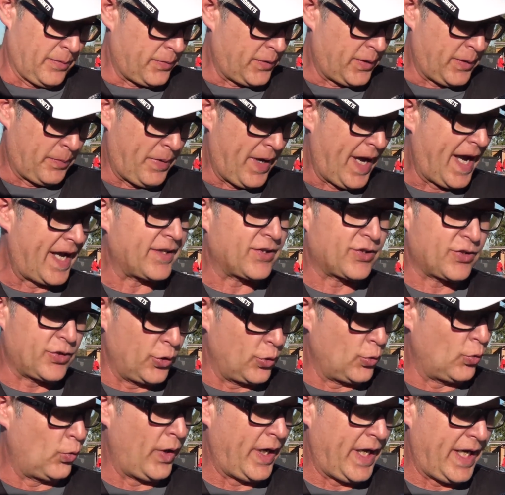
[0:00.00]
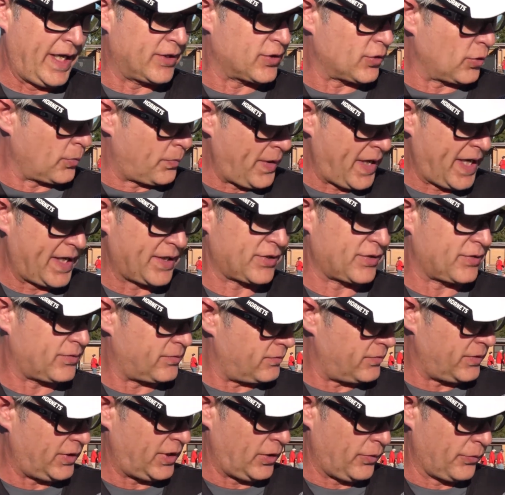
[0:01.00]
the past 2 weeks or past,
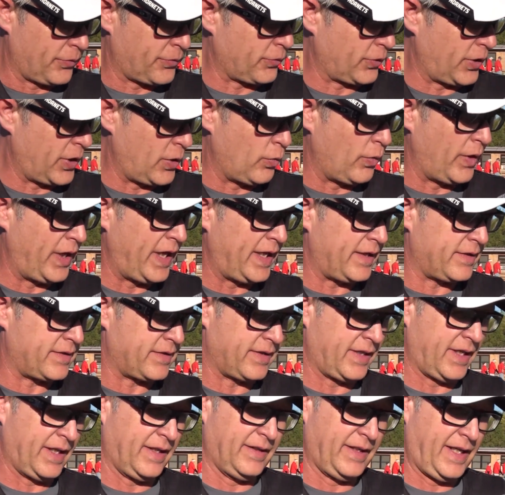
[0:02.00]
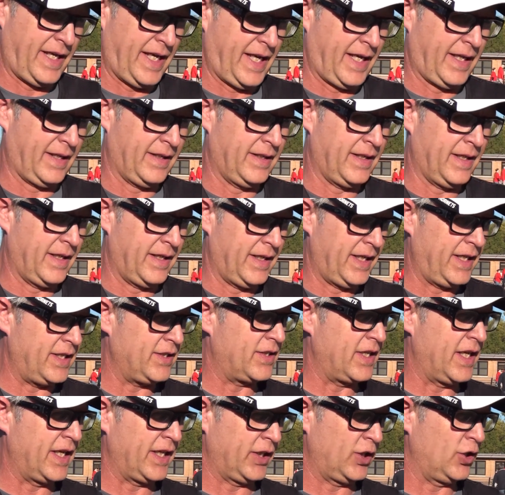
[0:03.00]
you know, 3 weeks, and
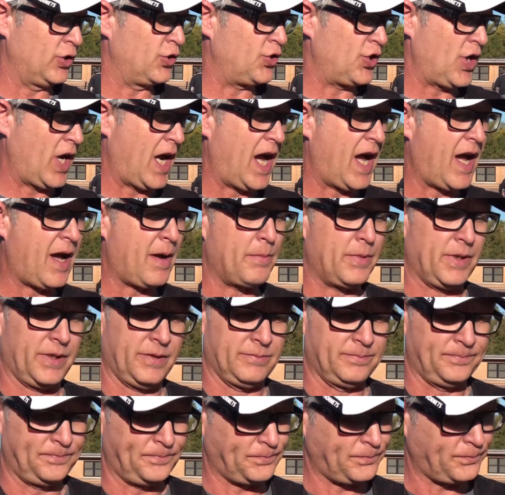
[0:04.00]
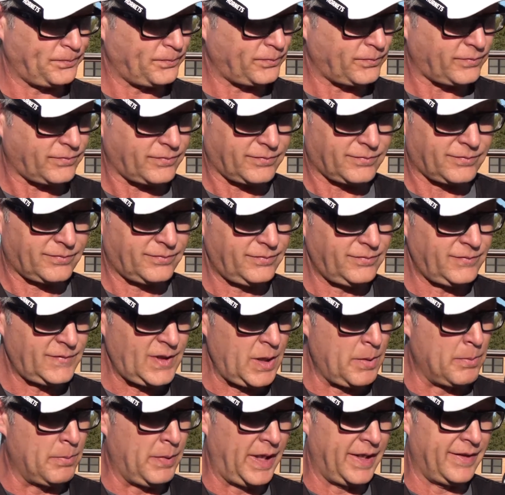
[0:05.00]
he's done a good job,
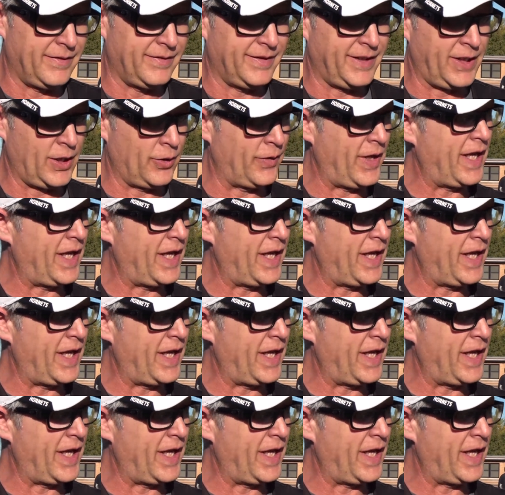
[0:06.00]
but, you know,